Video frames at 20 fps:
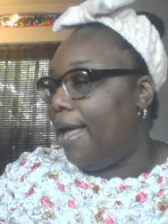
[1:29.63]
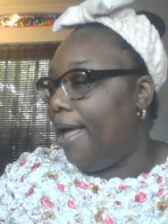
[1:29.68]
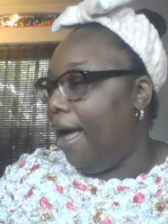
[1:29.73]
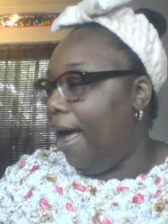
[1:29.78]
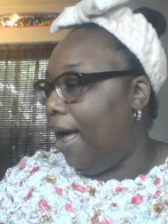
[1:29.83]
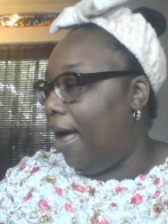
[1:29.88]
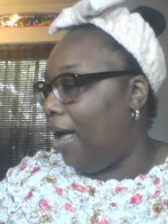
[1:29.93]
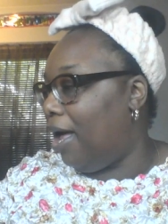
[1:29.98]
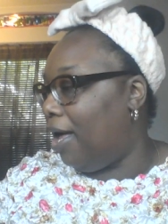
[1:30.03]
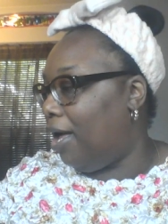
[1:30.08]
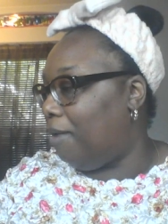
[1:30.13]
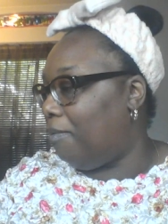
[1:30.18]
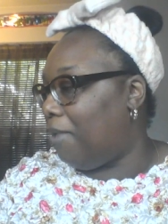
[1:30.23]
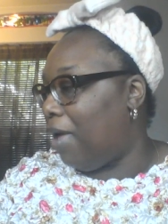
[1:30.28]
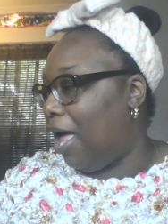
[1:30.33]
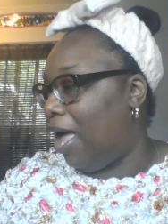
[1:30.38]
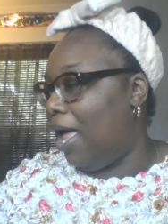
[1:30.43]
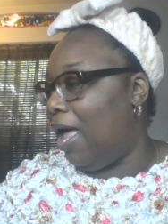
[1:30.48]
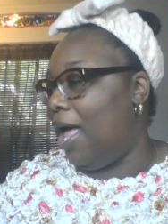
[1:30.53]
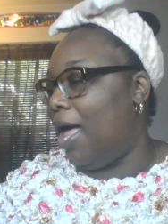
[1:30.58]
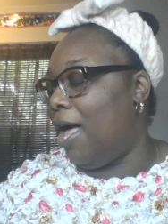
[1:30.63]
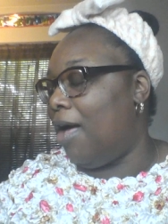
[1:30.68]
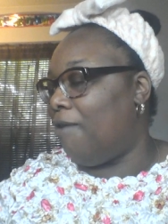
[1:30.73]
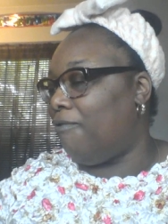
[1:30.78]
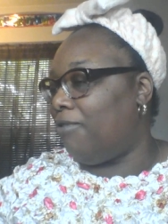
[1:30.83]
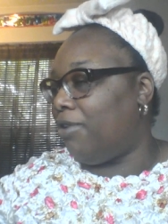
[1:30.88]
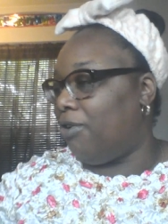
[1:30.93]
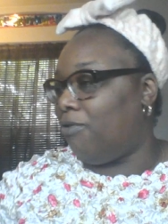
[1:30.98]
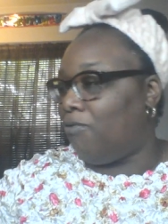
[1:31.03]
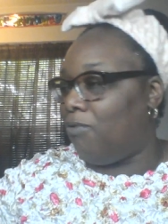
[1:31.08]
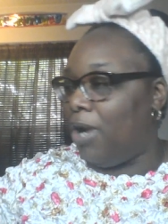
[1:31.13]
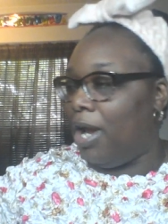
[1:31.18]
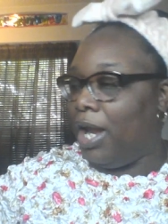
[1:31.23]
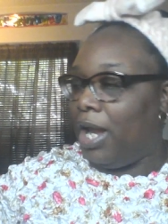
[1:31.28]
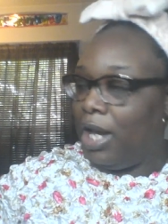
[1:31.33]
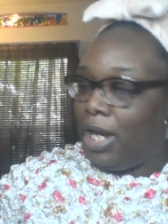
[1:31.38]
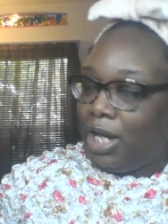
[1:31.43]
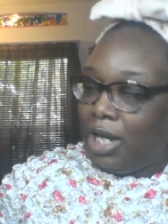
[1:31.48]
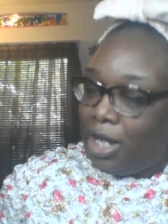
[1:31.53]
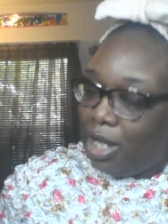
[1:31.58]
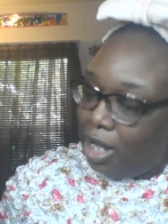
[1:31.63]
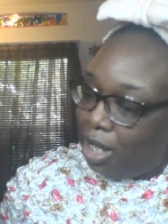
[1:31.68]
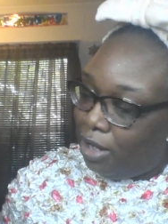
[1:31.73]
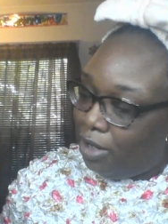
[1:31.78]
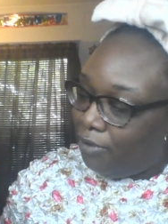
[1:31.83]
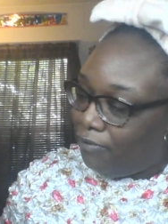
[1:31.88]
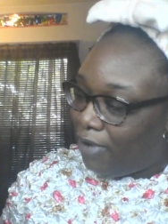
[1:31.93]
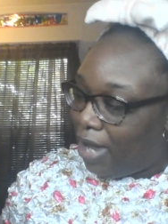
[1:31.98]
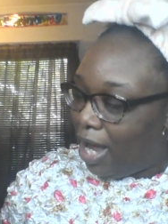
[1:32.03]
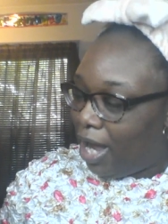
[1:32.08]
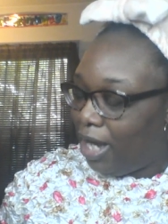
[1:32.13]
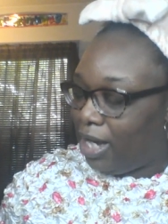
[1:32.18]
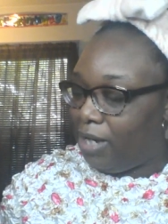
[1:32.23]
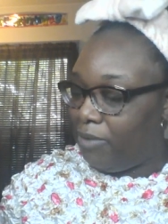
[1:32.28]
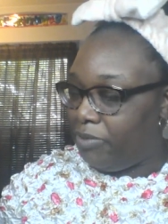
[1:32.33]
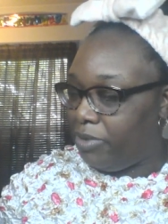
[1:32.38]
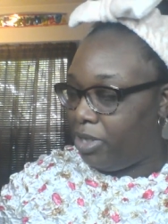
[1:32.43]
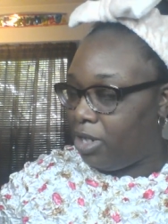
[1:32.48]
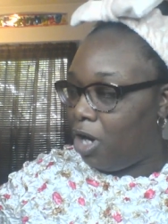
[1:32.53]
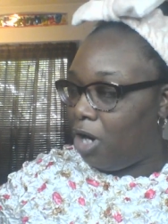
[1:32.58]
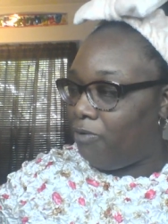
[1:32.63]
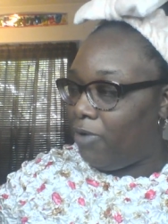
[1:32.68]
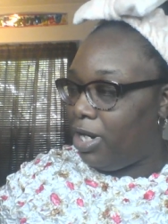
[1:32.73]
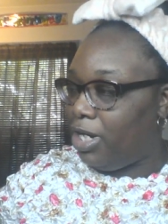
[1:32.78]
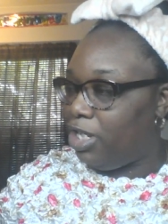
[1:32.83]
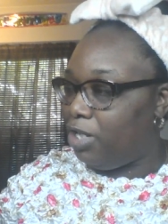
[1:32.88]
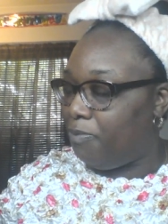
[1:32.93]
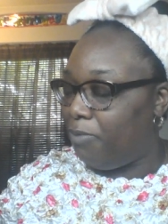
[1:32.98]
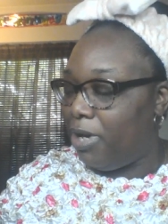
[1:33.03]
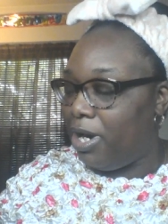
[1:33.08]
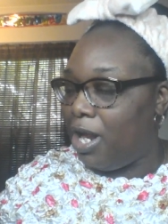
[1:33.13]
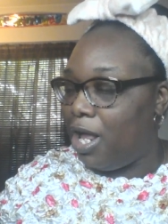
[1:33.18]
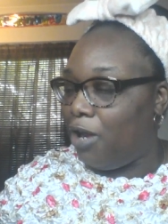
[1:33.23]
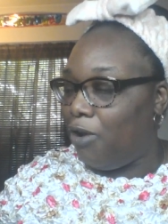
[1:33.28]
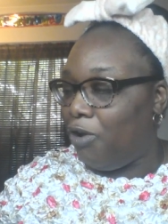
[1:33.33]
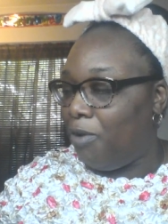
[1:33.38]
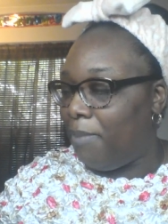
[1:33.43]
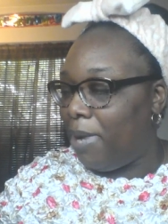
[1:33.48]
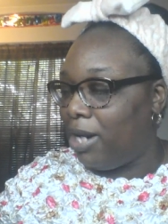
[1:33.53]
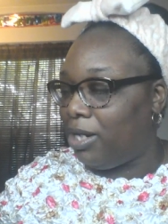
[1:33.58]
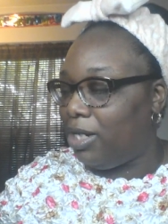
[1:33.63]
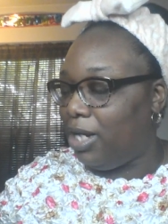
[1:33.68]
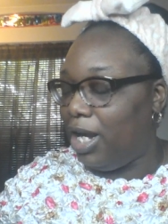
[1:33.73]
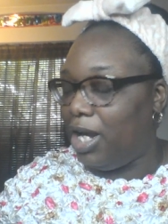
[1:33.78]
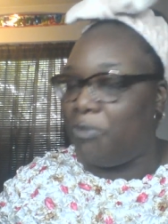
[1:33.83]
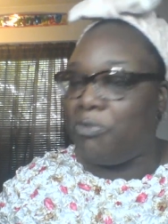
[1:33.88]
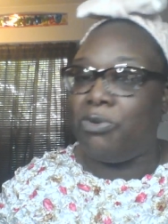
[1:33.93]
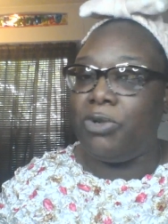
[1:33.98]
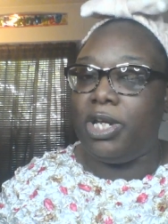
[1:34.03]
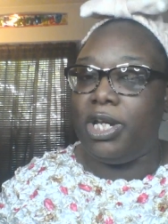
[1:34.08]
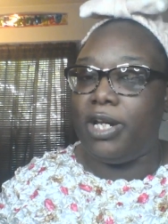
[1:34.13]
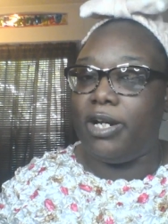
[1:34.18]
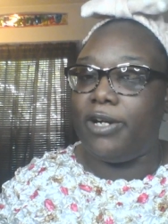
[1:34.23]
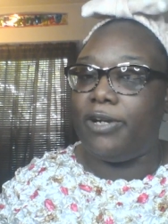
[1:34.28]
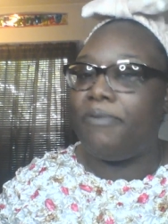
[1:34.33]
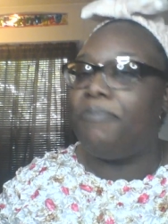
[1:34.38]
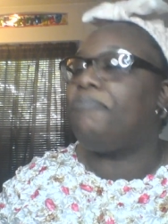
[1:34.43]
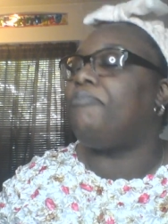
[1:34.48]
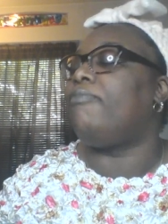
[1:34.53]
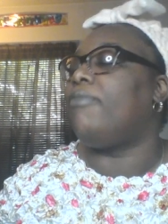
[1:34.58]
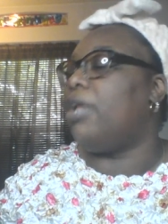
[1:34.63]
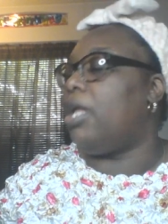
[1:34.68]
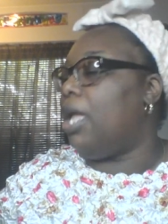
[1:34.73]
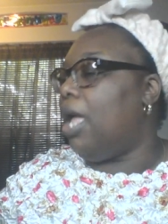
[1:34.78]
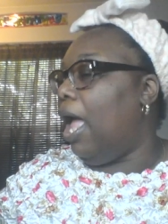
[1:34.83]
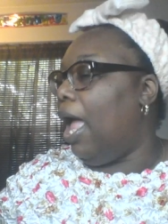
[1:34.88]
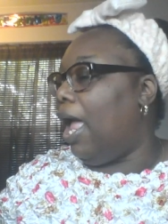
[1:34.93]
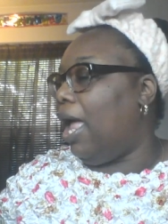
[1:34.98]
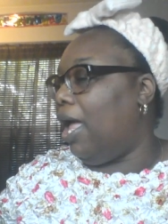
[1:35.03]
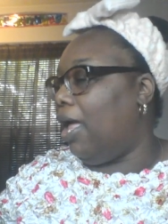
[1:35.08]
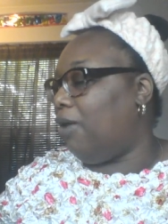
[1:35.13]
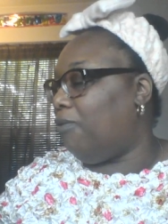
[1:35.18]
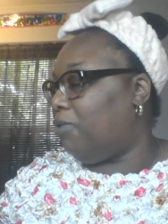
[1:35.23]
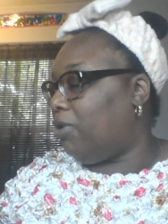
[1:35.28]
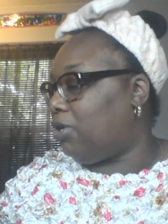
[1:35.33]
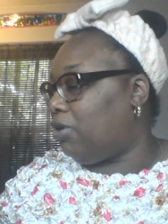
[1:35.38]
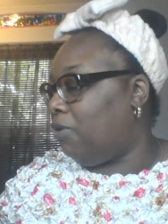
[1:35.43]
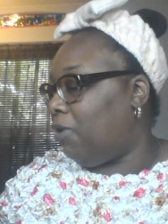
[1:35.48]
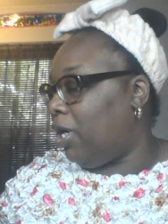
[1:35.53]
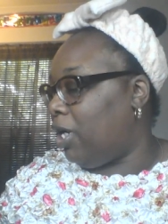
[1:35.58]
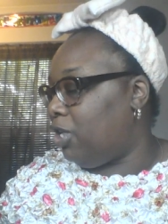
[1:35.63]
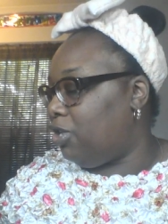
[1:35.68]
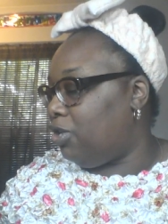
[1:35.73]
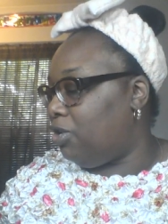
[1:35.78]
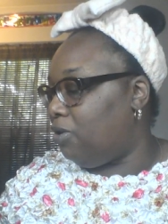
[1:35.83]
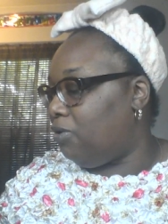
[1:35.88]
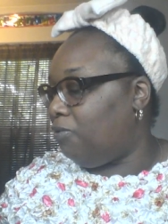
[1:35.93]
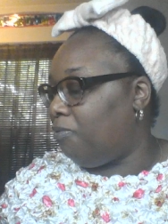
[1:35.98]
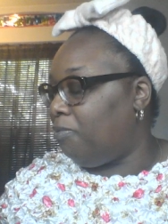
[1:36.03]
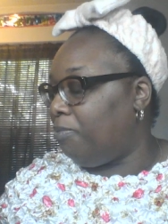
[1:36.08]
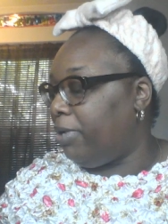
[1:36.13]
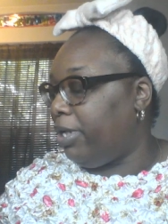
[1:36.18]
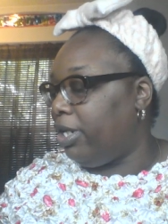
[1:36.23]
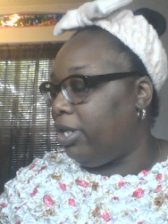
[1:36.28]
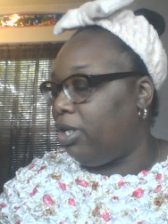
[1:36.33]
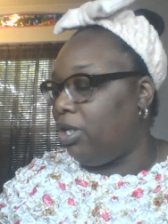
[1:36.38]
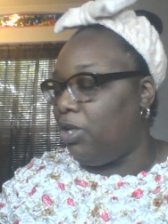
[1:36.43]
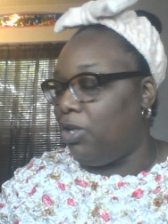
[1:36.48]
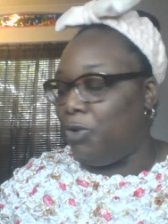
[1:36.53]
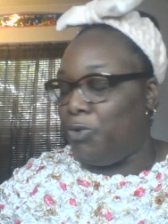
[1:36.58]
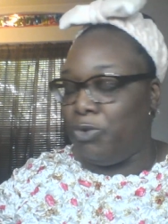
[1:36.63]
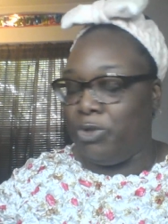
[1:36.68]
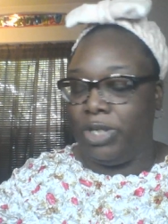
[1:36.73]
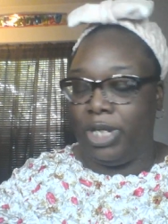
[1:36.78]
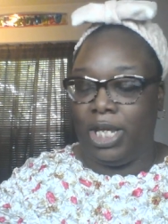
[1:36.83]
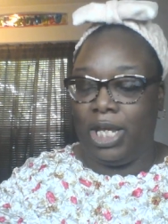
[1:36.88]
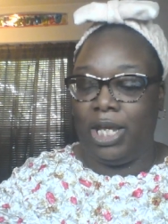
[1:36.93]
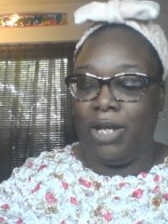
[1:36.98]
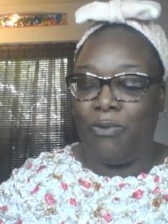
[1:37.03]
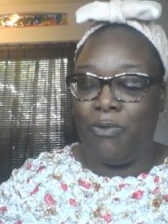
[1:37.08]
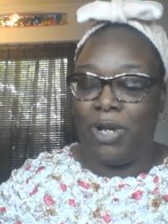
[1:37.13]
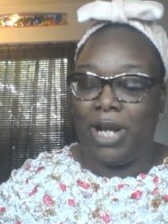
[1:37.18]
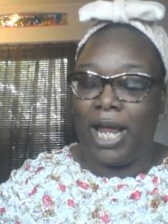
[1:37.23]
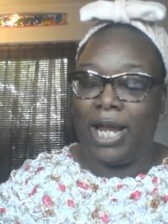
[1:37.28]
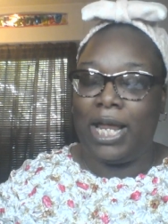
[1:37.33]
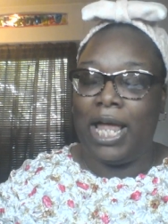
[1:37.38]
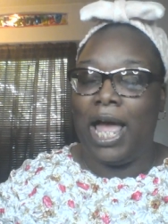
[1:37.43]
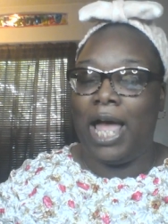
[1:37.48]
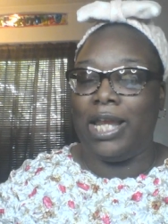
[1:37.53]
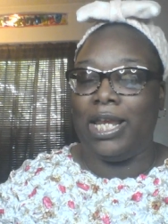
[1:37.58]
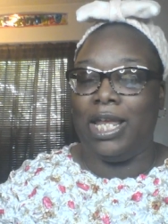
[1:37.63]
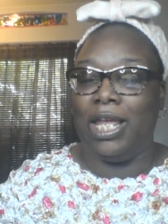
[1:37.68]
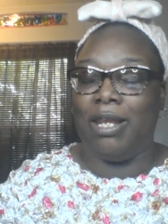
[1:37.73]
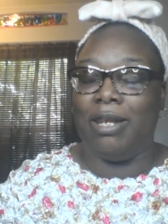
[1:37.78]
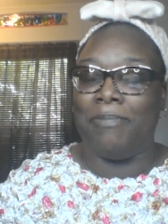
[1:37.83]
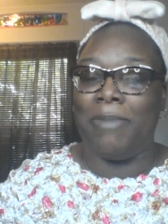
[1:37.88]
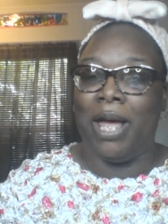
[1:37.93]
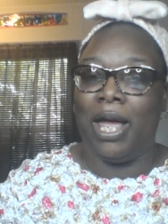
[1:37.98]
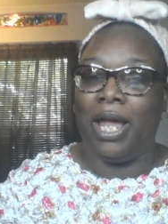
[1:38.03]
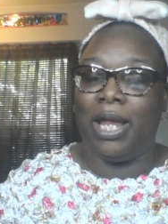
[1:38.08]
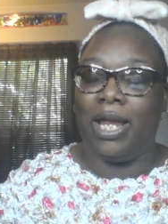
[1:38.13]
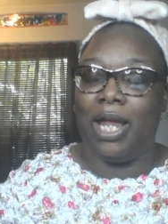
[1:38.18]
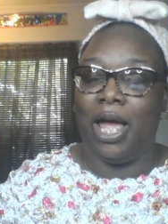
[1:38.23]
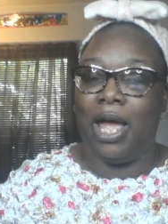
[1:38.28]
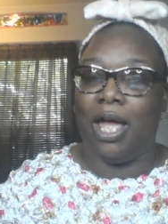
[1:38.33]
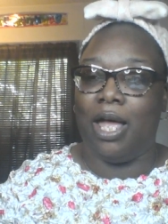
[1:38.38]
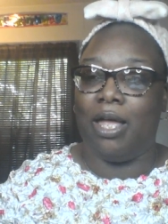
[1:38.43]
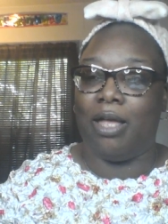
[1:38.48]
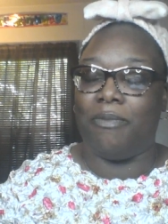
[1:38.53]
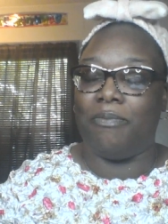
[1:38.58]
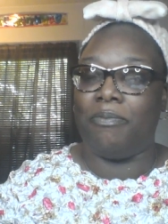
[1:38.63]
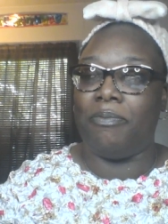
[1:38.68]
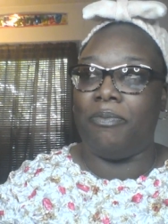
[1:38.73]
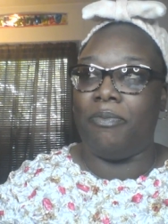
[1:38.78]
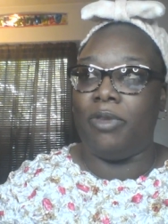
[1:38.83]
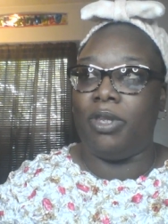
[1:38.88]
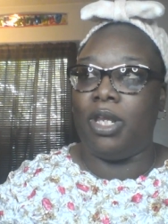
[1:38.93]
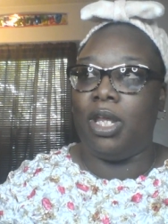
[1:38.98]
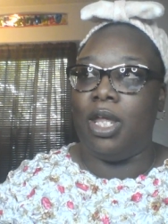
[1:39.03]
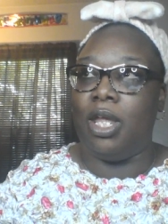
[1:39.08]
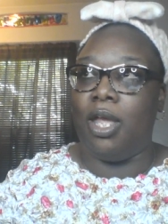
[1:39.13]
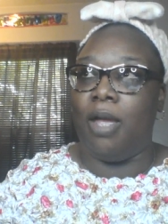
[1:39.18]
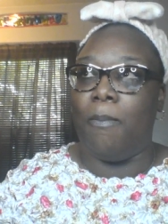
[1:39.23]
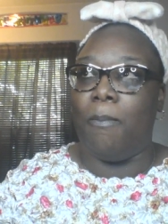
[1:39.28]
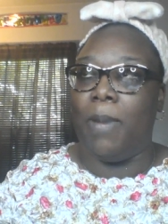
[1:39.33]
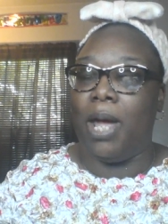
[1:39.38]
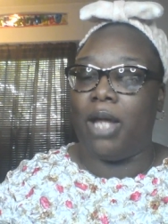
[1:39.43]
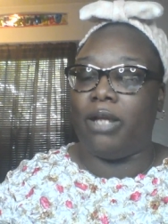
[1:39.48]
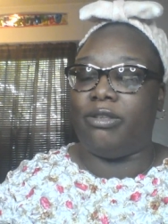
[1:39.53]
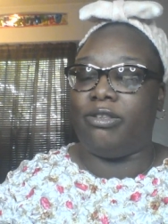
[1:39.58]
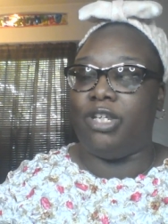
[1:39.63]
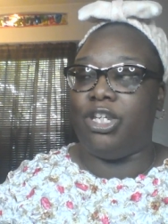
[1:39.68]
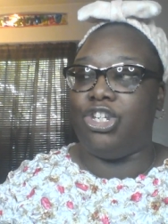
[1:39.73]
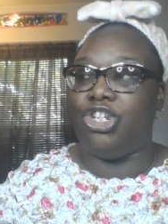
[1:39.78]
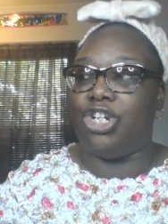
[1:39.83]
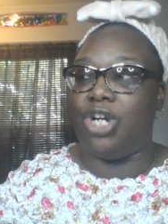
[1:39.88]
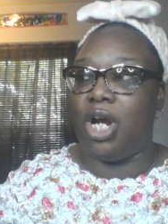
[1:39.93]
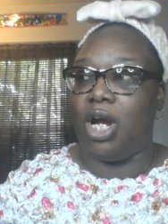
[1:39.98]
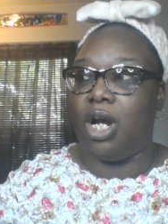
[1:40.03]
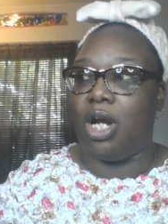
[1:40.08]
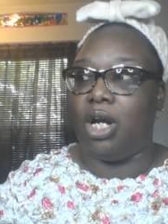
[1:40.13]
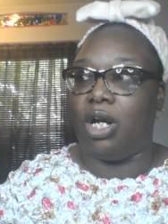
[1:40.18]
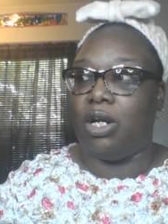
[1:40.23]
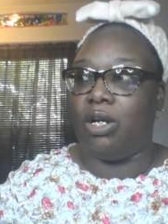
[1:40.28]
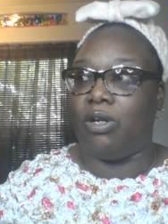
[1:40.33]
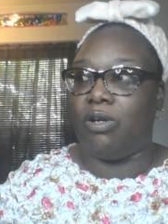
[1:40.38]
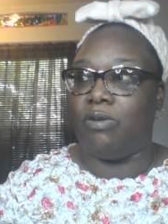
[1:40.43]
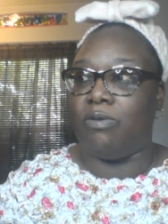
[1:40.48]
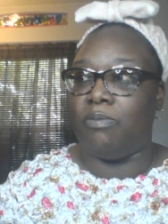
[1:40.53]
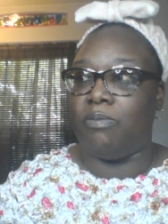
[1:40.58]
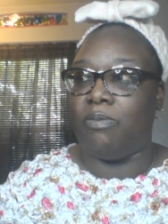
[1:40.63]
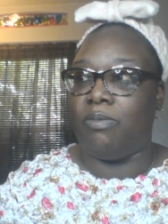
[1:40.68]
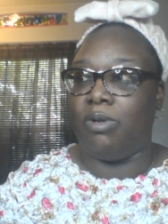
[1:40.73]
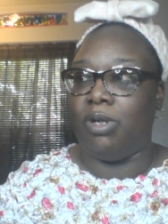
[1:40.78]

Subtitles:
I have an array of items already spread out on my table here, and we're going to be using what I got in my BoxyCharm.